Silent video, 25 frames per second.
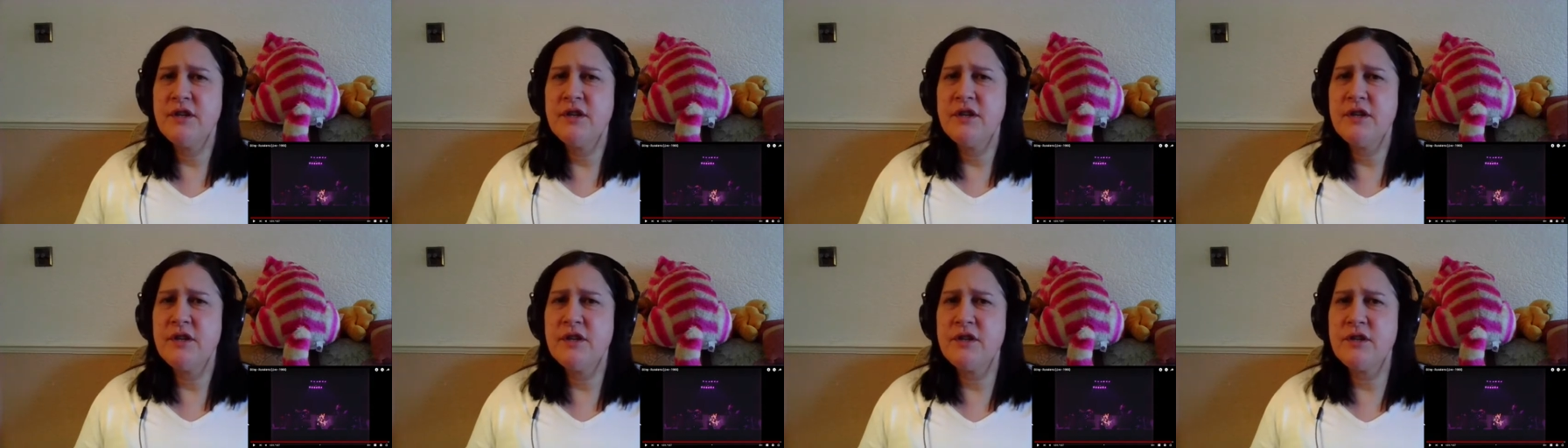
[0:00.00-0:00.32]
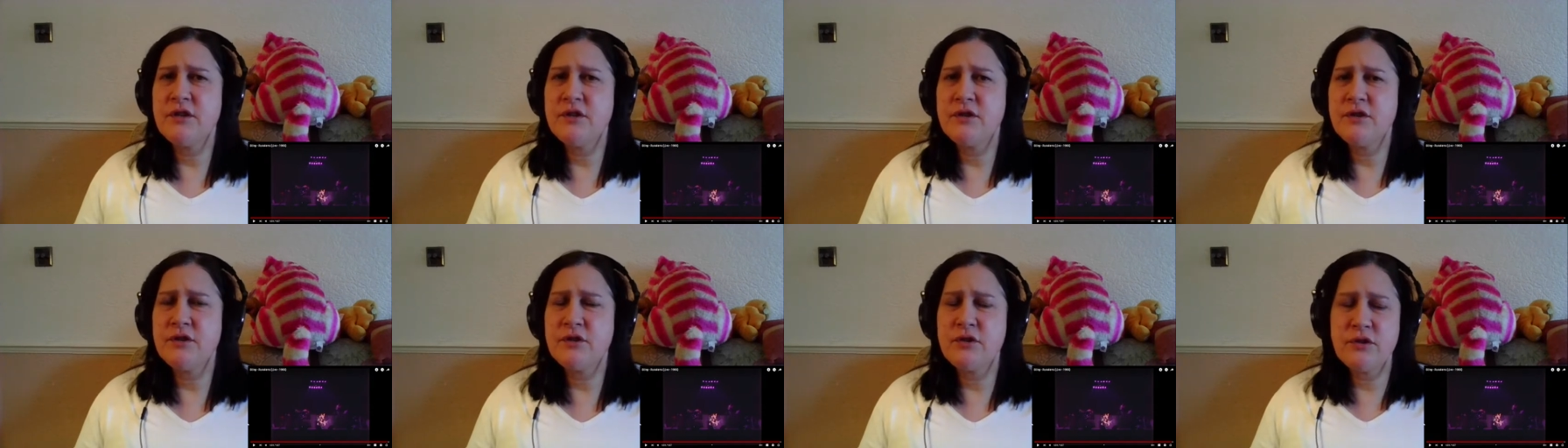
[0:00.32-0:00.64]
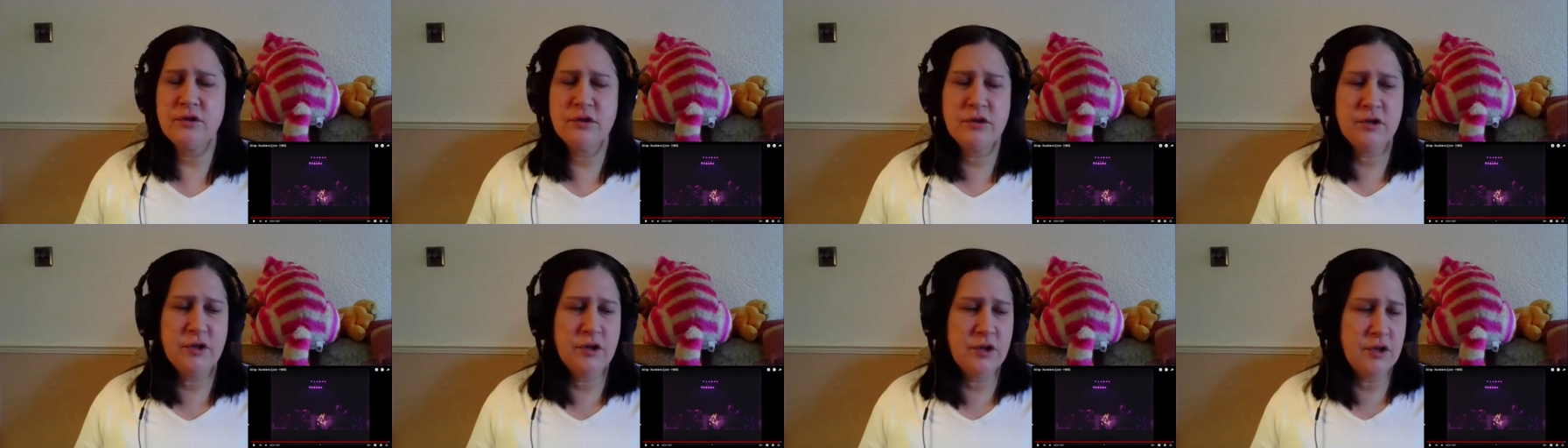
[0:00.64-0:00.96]
you know,
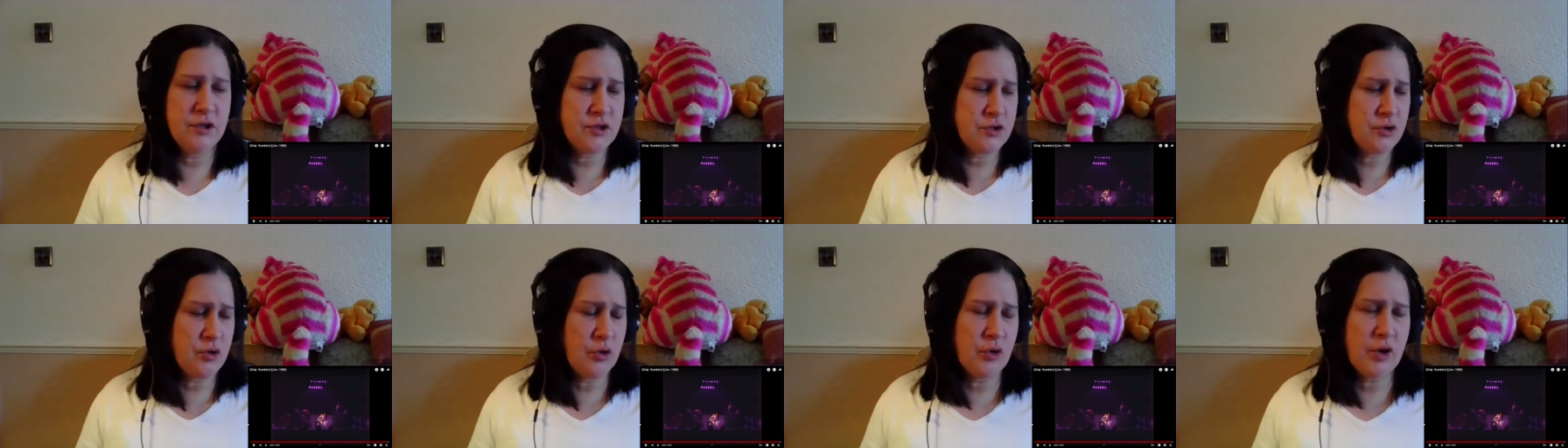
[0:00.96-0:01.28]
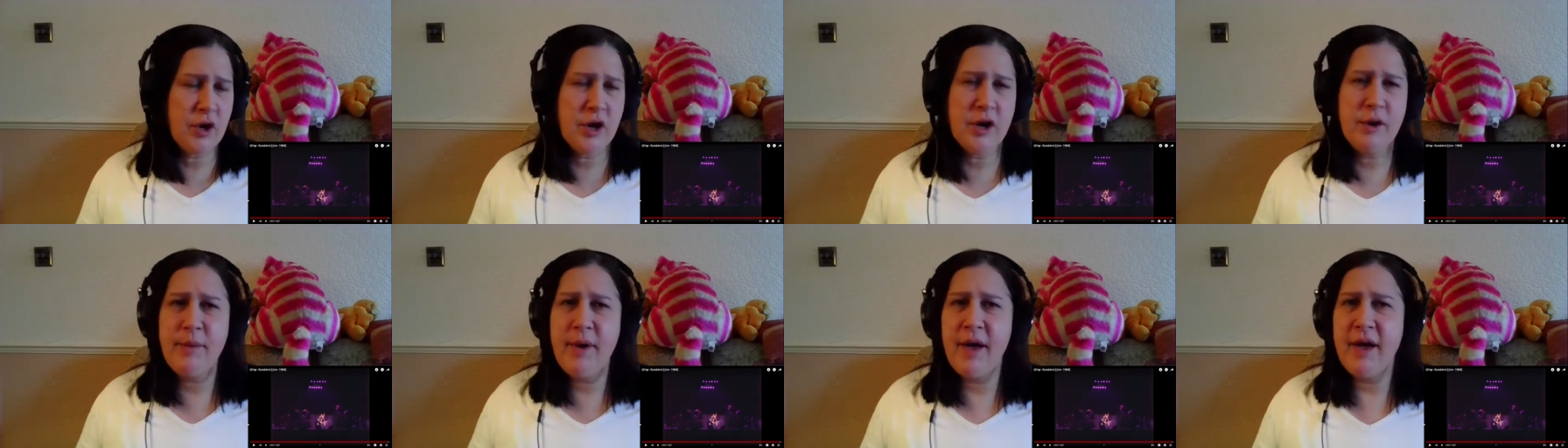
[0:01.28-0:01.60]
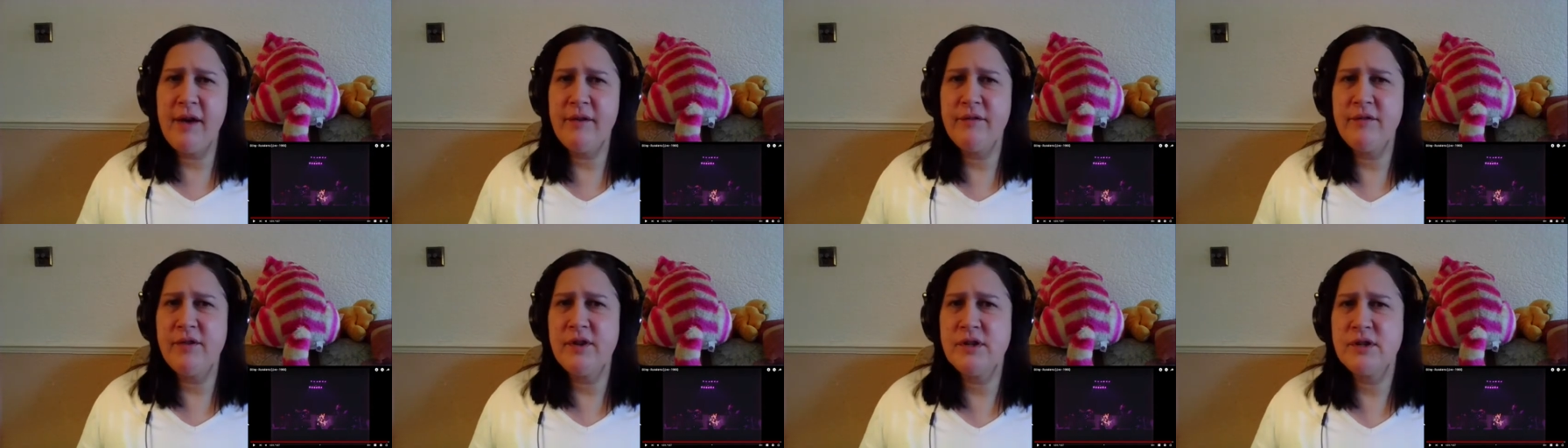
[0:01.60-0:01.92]
uh, talking
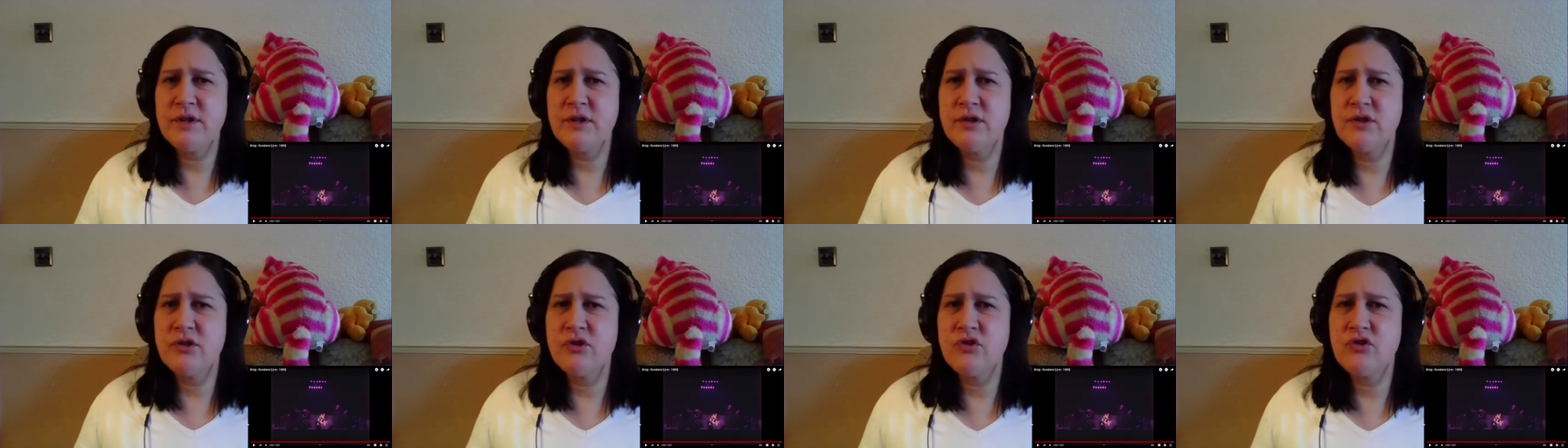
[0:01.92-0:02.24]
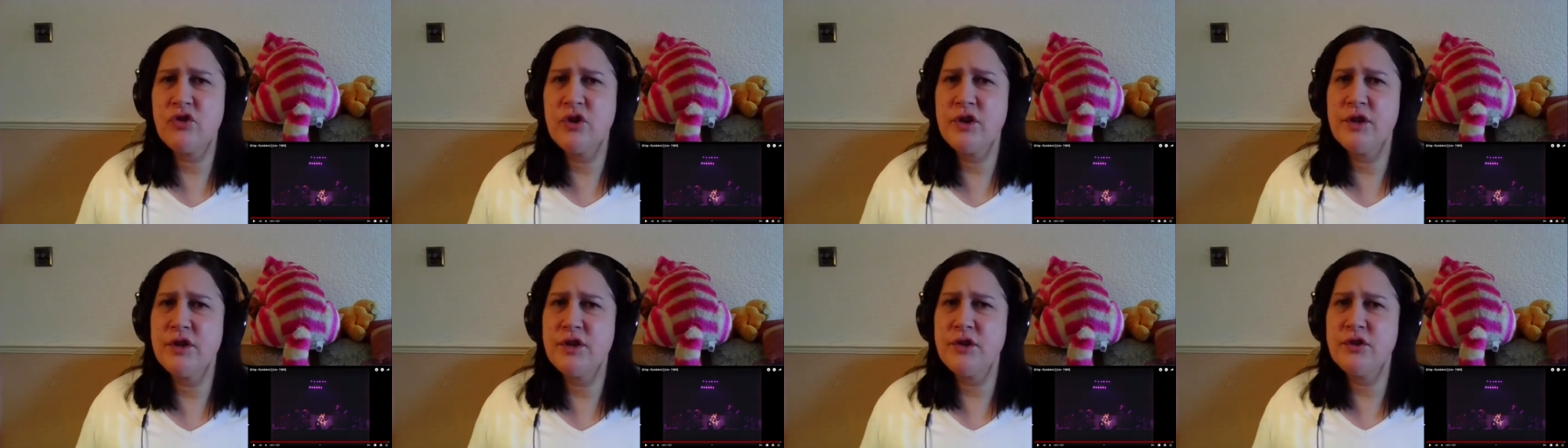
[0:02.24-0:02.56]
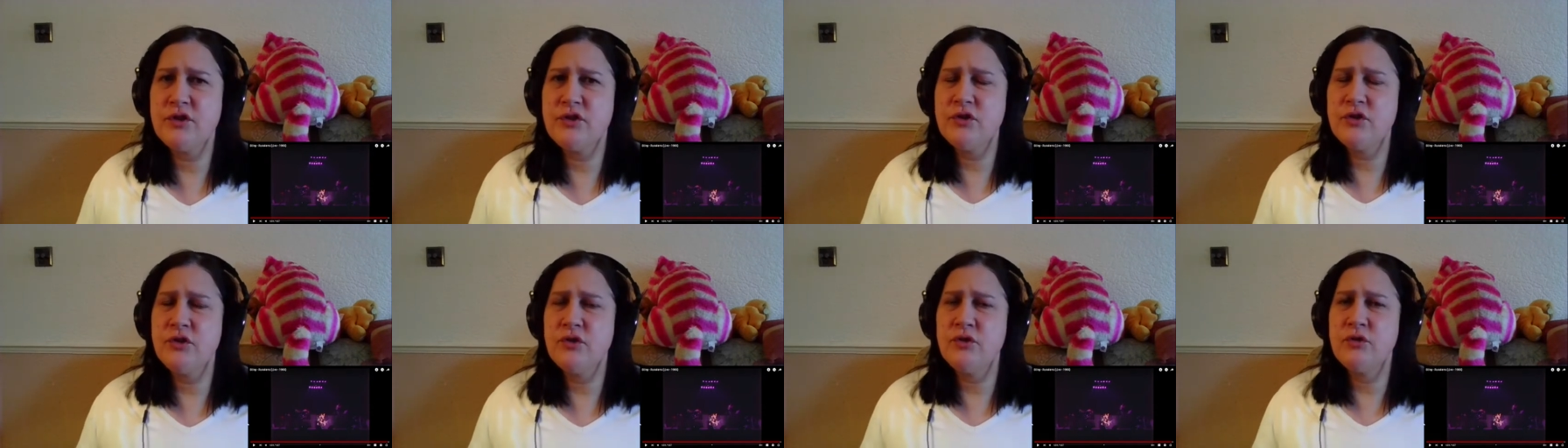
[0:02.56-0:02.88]
about this and trying
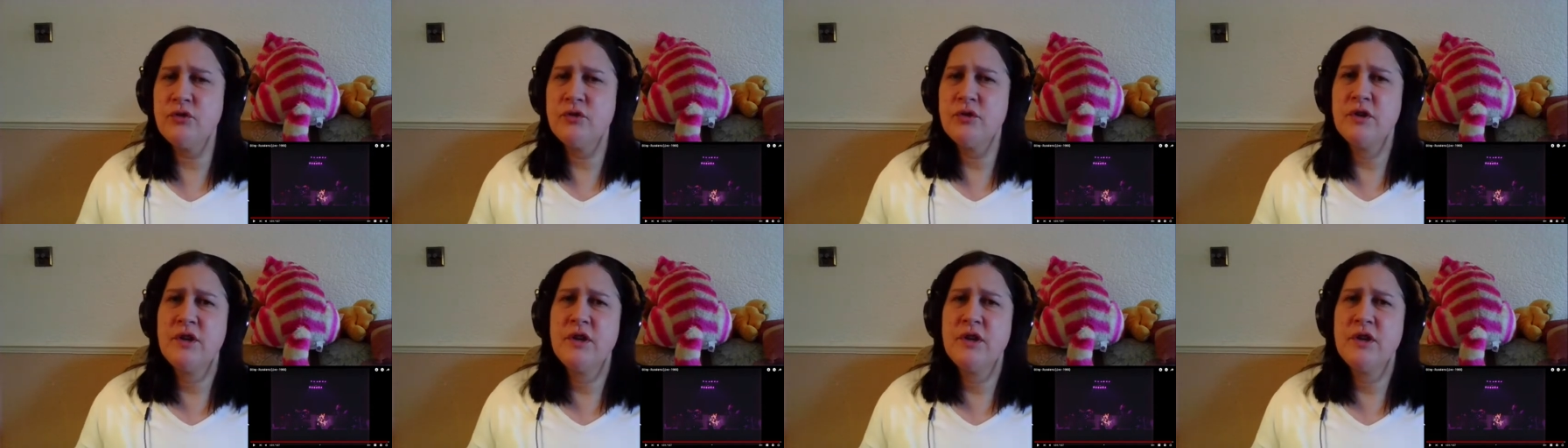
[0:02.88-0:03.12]
to